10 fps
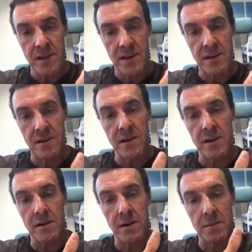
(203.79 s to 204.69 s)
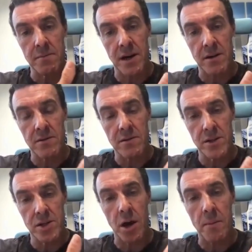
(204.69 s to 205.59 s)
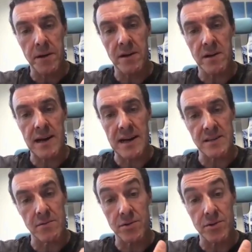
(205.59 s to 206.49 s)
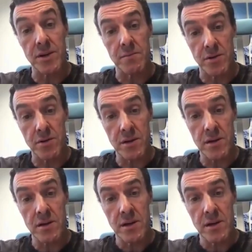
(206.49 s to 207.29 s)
can hear about the topic as they would read a book,